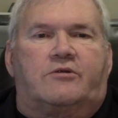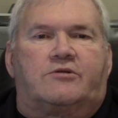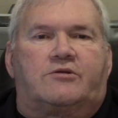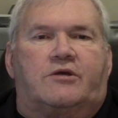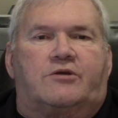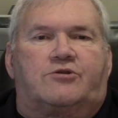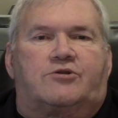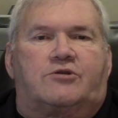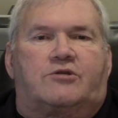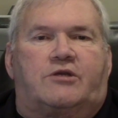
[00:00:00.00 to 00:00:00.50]

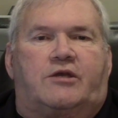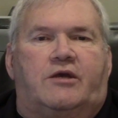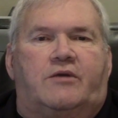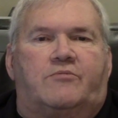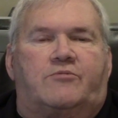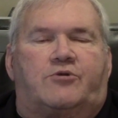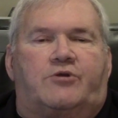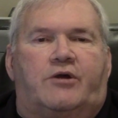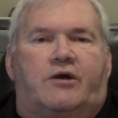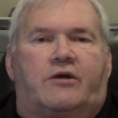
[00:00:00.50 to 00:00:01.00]
such as
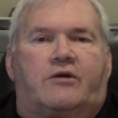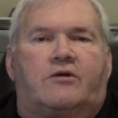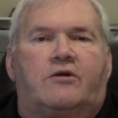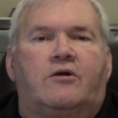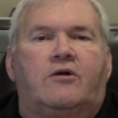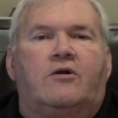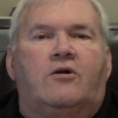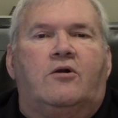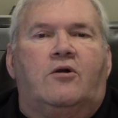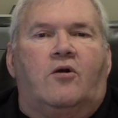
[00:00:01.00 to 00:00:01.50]
Chemtrec,
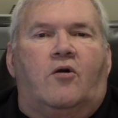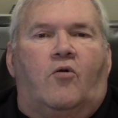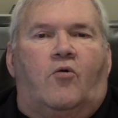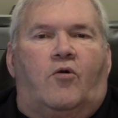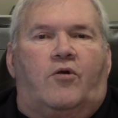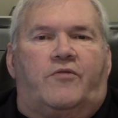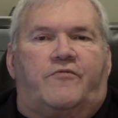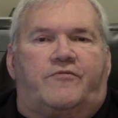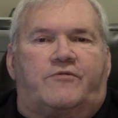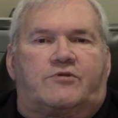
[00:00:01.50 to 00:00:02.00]

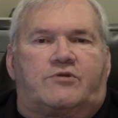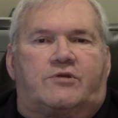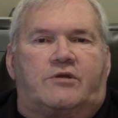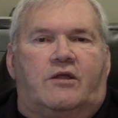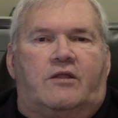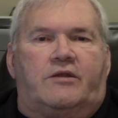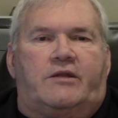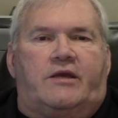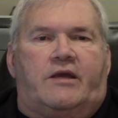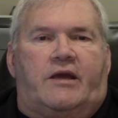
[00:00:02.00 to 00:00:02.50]
or the
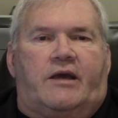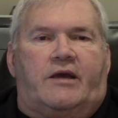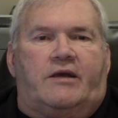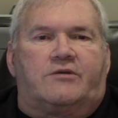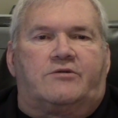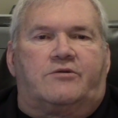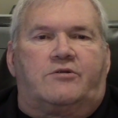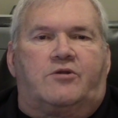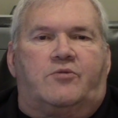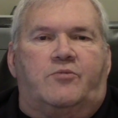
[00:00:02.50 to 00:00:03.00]
Facility
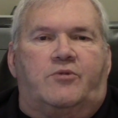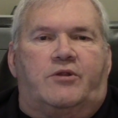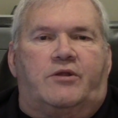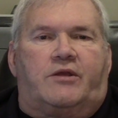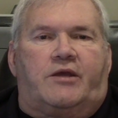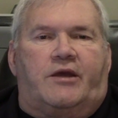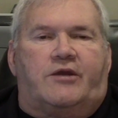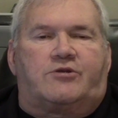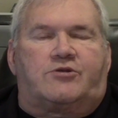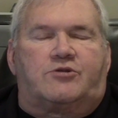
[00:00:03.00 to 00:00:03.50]
Hazard
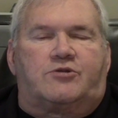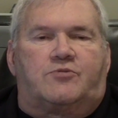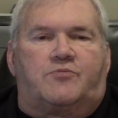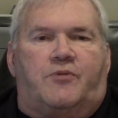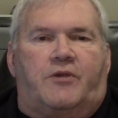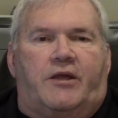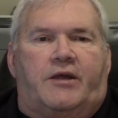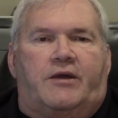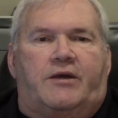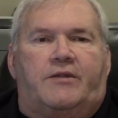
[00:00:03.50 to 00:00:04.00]
Communications
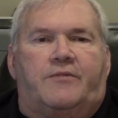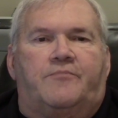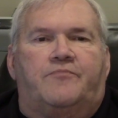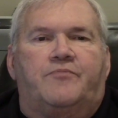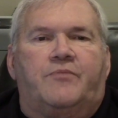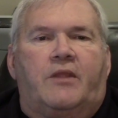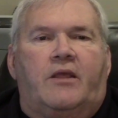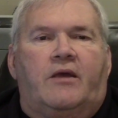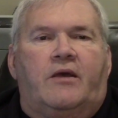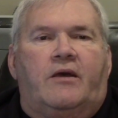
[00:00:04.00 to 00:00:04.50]
Plan.
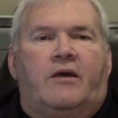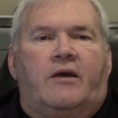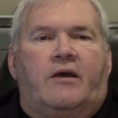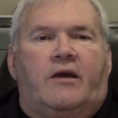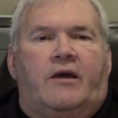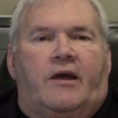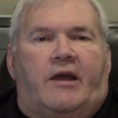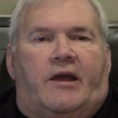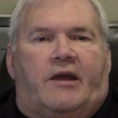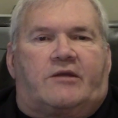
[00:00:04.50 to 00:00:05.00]

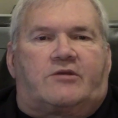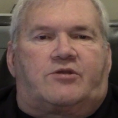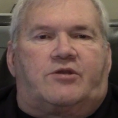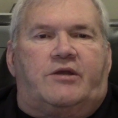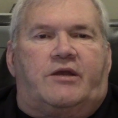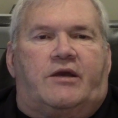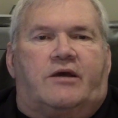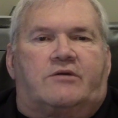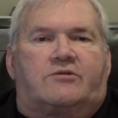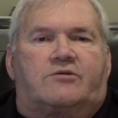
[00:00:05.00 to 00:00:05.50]

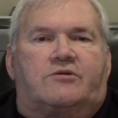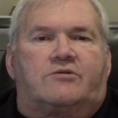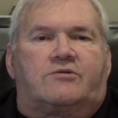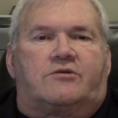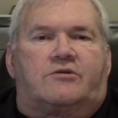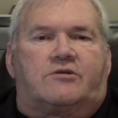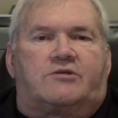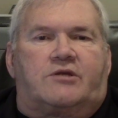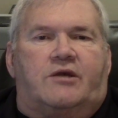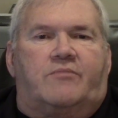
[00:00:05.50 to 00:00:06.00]
SDSs
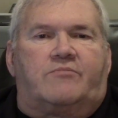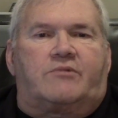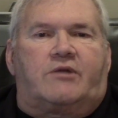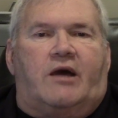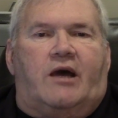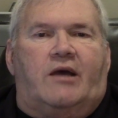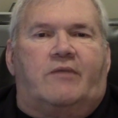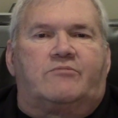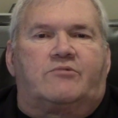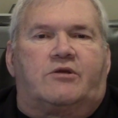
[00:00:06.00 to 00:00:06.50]
are
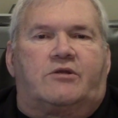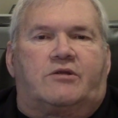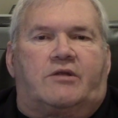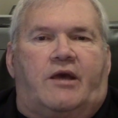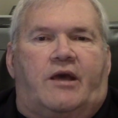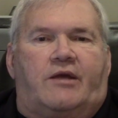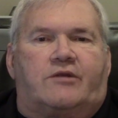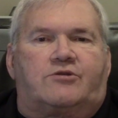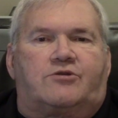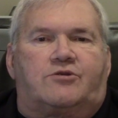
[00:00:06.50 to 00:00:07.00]
sometimes
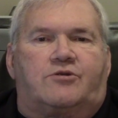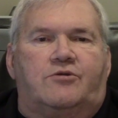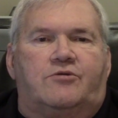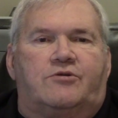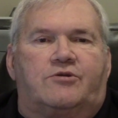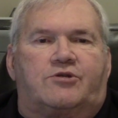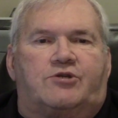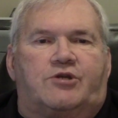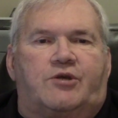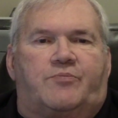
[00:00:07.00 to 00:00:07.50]
attached to
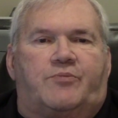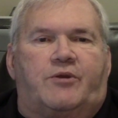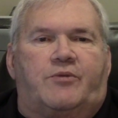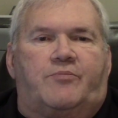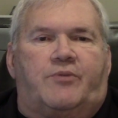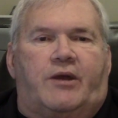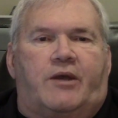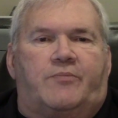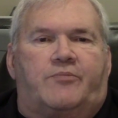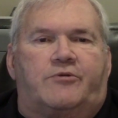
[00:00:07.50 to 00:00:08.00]
the shipping
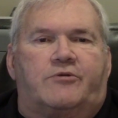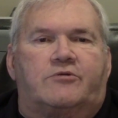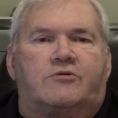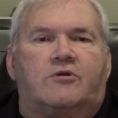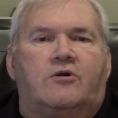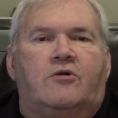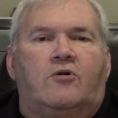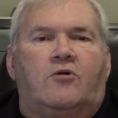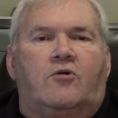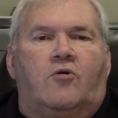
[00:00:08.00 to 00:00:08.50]
papers
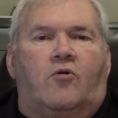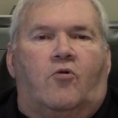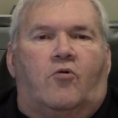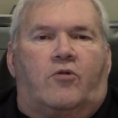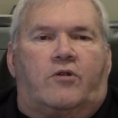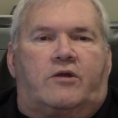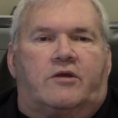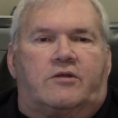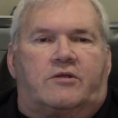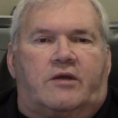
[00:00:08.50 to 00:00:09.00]

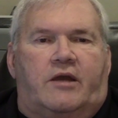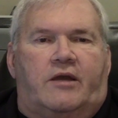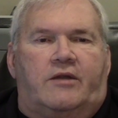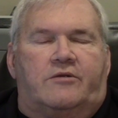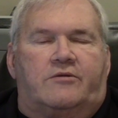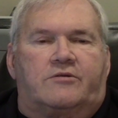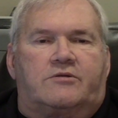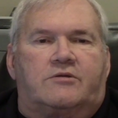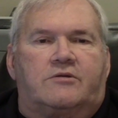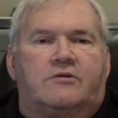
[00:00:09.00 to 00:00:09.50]
or
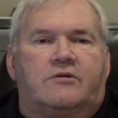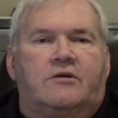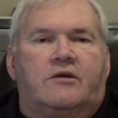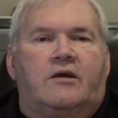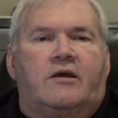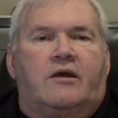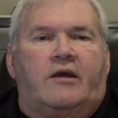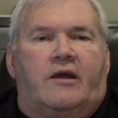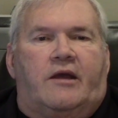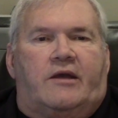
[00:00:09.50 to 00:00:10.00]
containers.
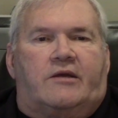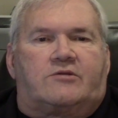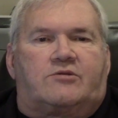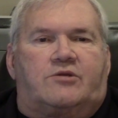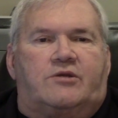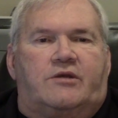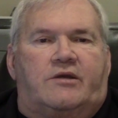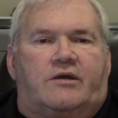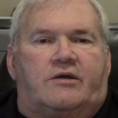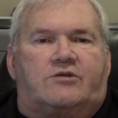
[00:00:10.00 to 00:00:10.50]

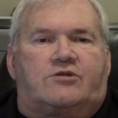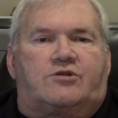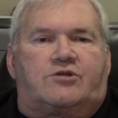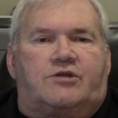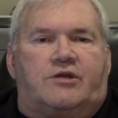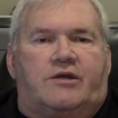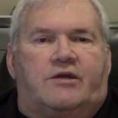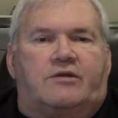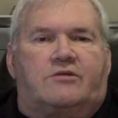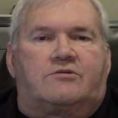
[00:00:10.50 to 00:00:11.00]
SDS
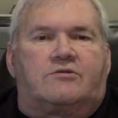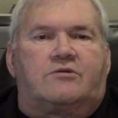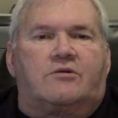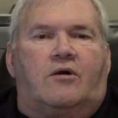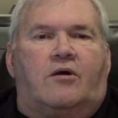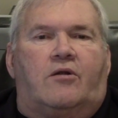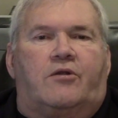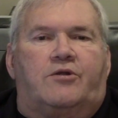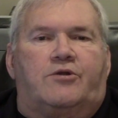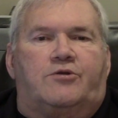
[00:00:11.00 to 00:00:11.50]
sheets
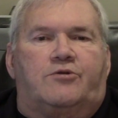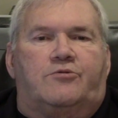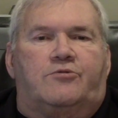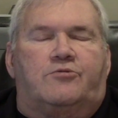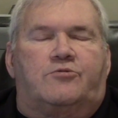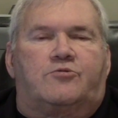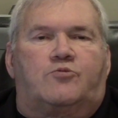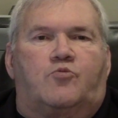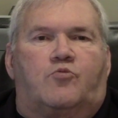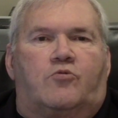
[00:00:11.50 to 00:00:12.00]
are
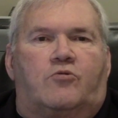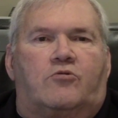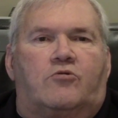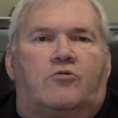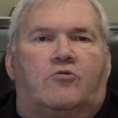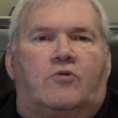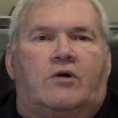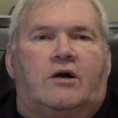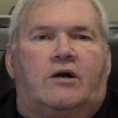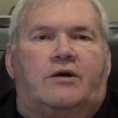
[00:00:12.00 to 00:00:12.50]
used
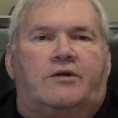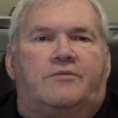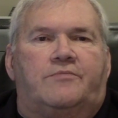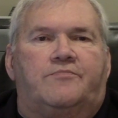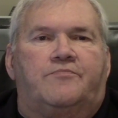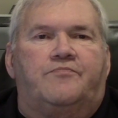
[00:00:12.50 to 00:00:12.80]
worldwide.